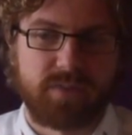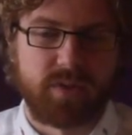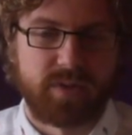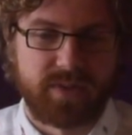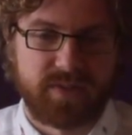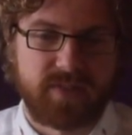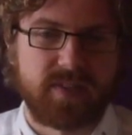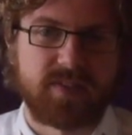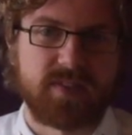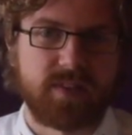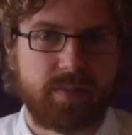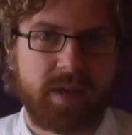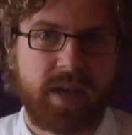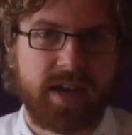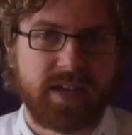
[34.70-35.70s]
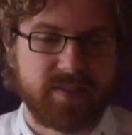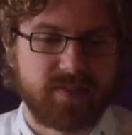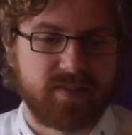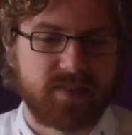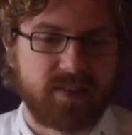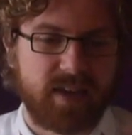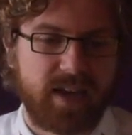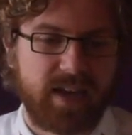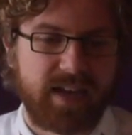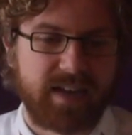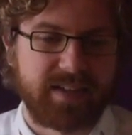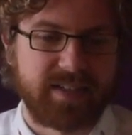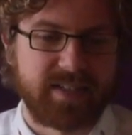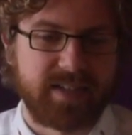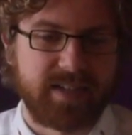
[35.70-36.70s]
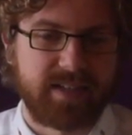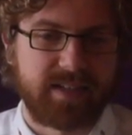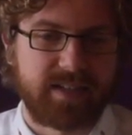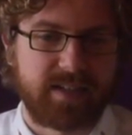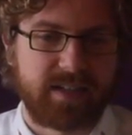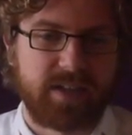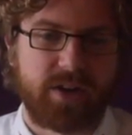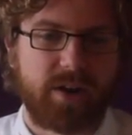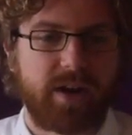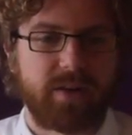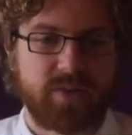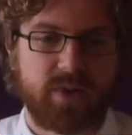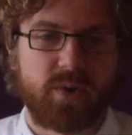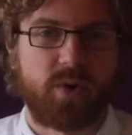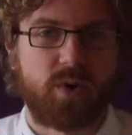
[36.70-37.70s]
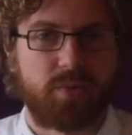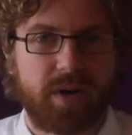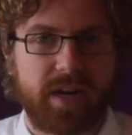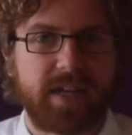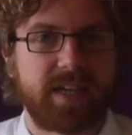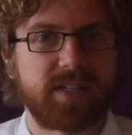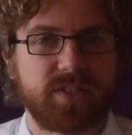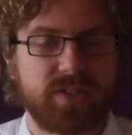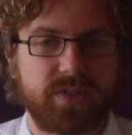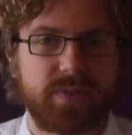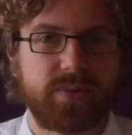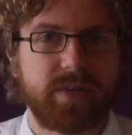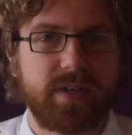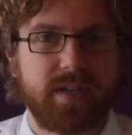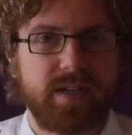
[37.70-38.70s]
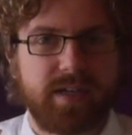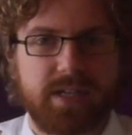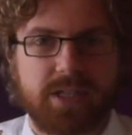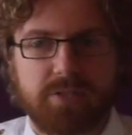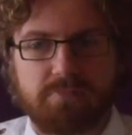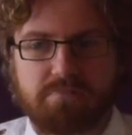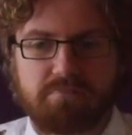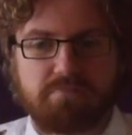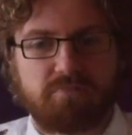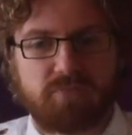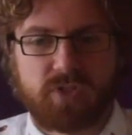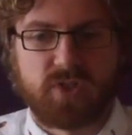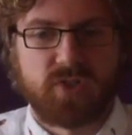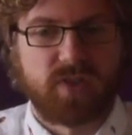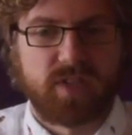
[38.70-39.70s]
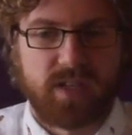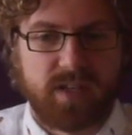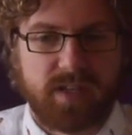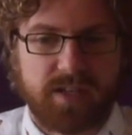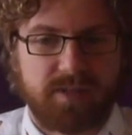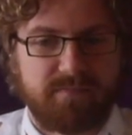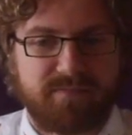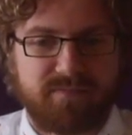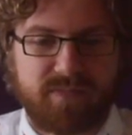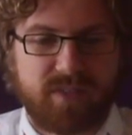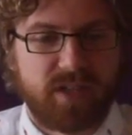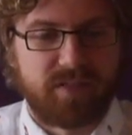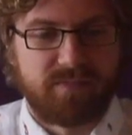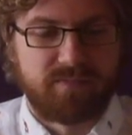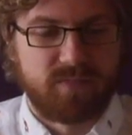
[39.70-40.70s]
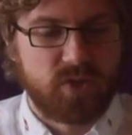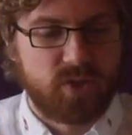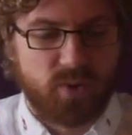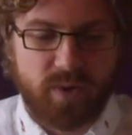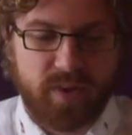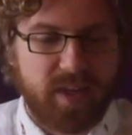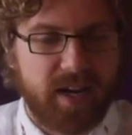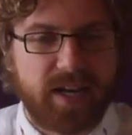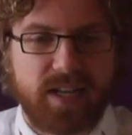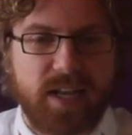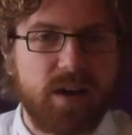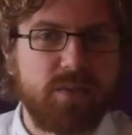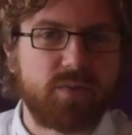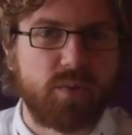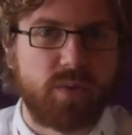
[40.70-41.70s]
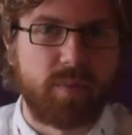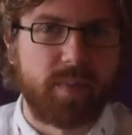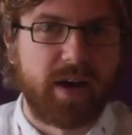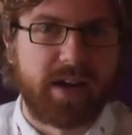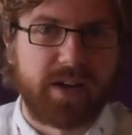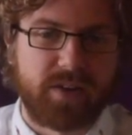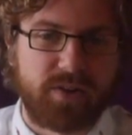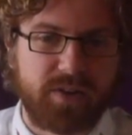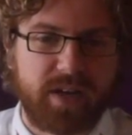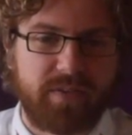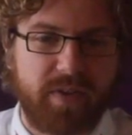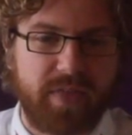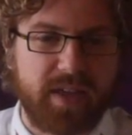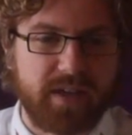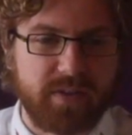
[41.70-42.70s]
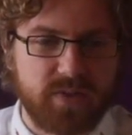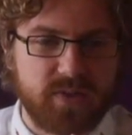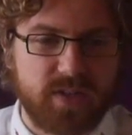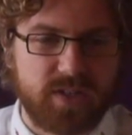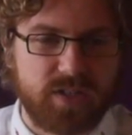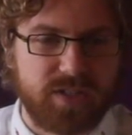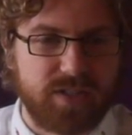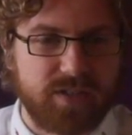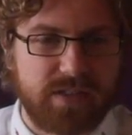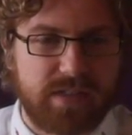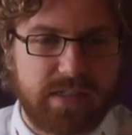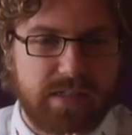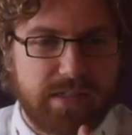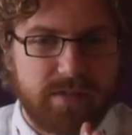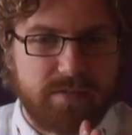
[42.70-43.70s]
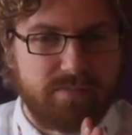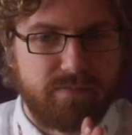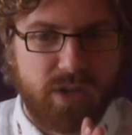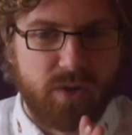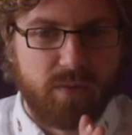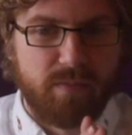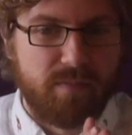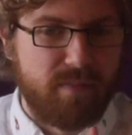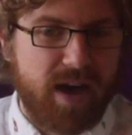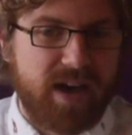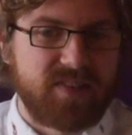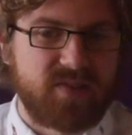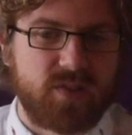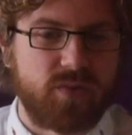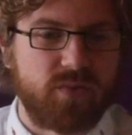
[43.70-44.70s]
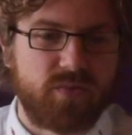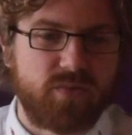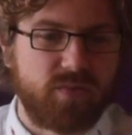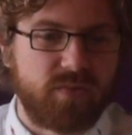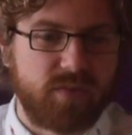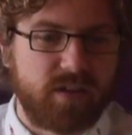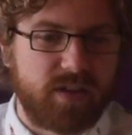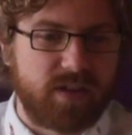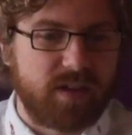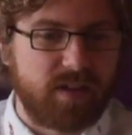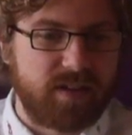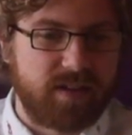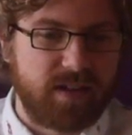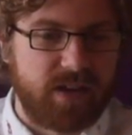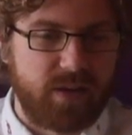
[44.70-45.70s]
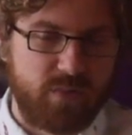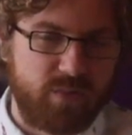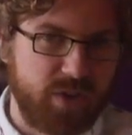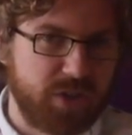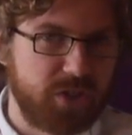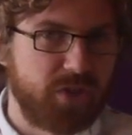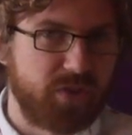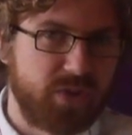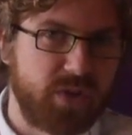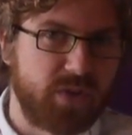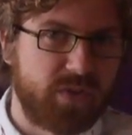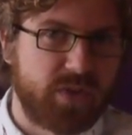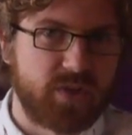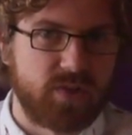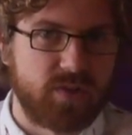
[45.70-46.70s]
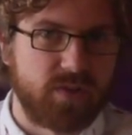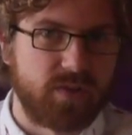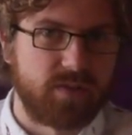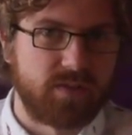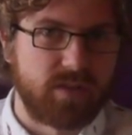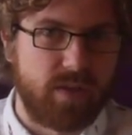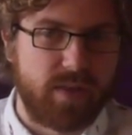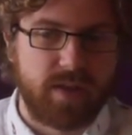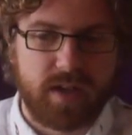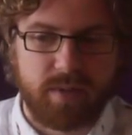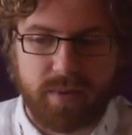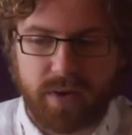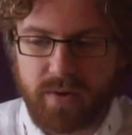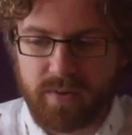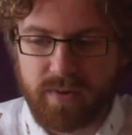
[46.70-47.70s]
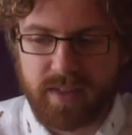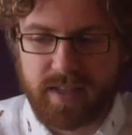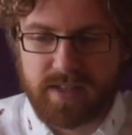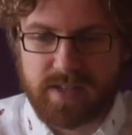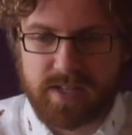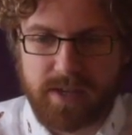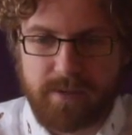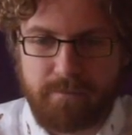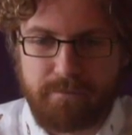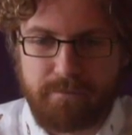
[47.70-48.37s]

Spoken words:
known as CCBS, and how it's incorporating into just the story that I loved with Bionicle and everything. It was such a massive kind of fictional universe to think about that